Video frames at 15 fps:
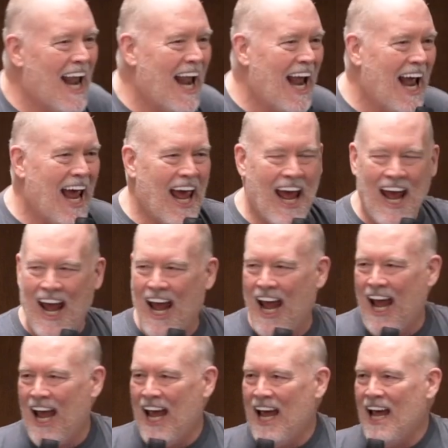
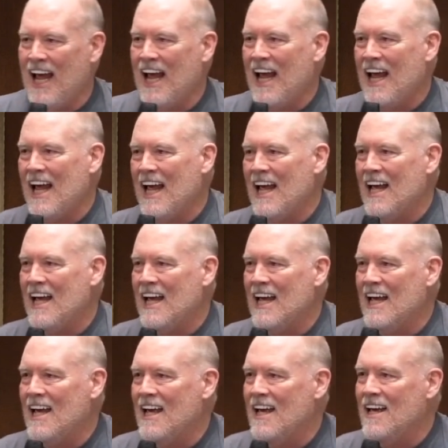
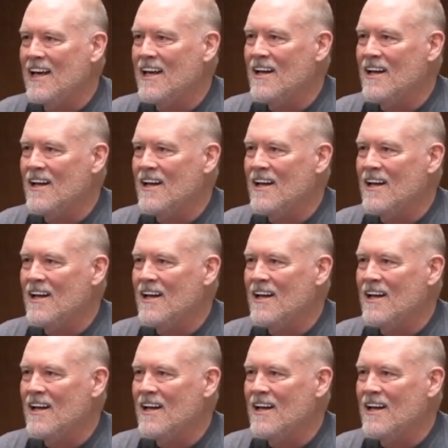Nothing is said.